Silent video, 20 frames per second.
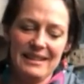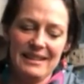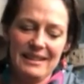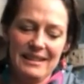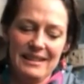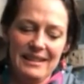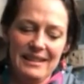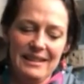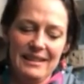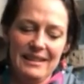
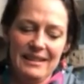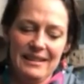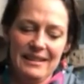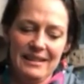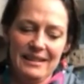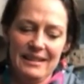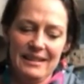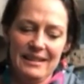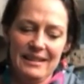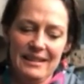yeah,
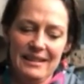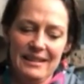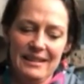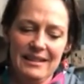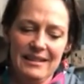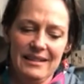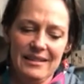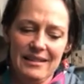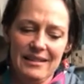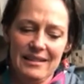
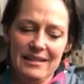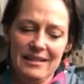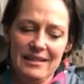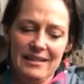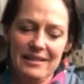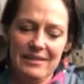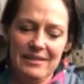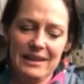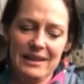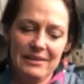where
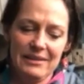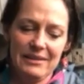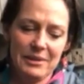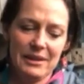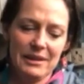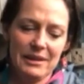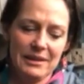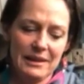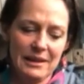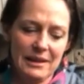am I? I
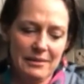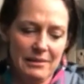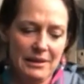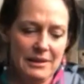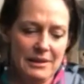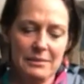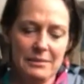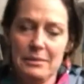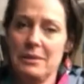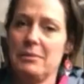keep losing my
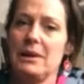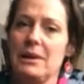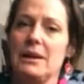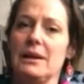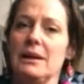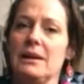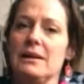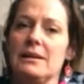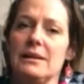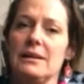
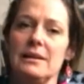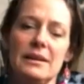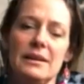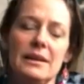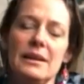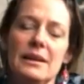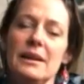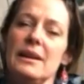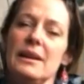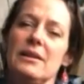place.
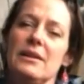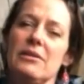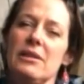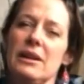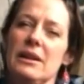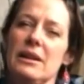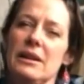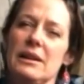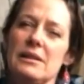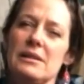
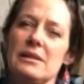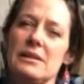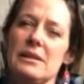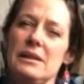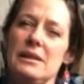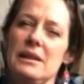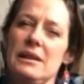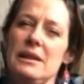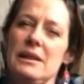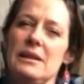Right, that's
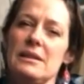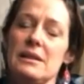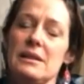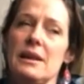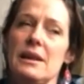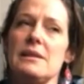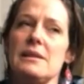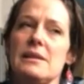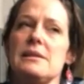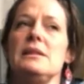the
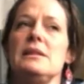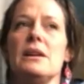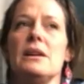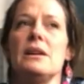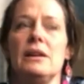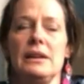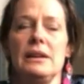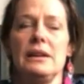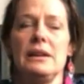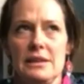
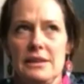knight, the